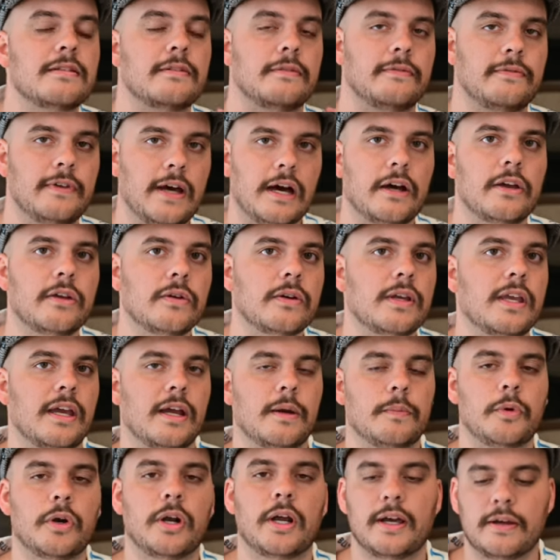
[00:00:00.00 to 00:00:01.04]
value
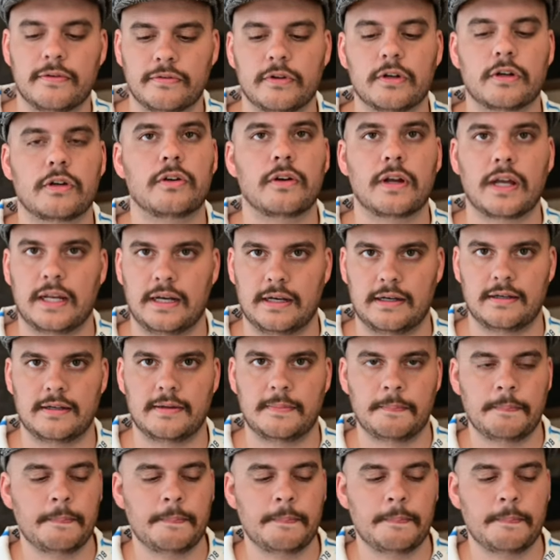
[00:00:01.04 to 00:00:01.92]
camera ever created.